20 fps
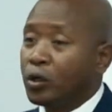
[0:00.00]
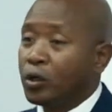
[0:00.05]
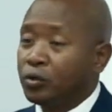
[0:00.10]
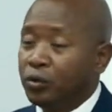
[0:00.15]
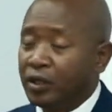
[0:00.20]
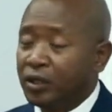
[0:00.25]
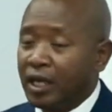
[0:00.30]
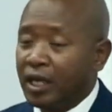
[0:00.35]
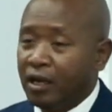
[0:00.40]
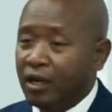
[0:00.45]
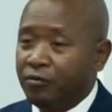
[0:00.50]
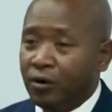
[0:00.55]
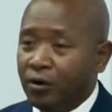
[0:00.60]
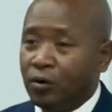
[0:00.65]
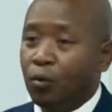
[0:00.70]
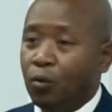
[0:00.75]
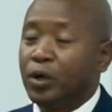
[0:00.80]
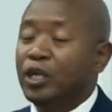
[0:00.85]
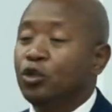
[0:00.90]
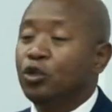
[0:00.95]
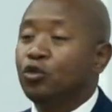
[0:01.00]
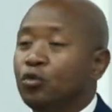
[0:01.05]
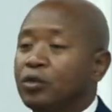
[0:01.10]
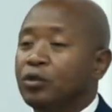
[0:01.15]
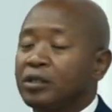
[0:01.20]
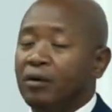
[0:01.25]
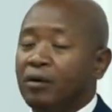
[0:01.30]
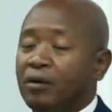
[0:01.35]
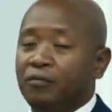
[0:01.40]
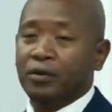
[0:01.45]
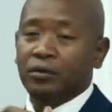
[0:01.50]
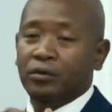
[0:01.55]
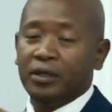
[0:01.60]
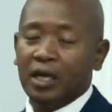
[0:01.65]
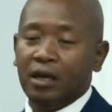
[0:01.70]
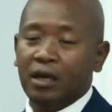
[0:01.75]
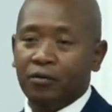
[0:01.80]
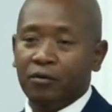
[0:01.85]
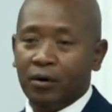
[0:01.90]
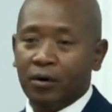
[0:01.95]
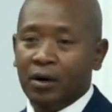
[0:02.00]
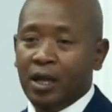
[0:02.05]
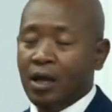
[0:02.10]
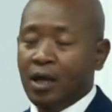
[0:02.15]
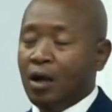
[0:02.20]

together, we do something together.